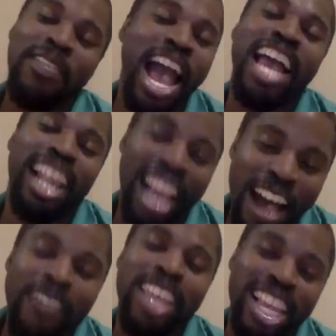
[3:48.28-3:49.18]
I
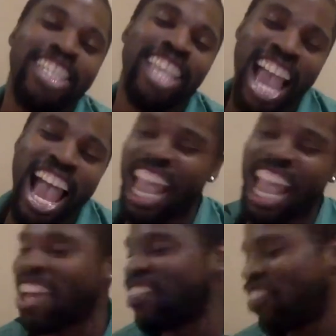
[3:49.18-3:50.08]
love this
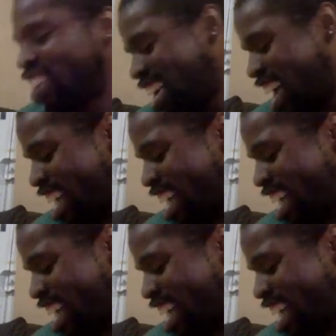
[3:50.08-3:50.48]
game. As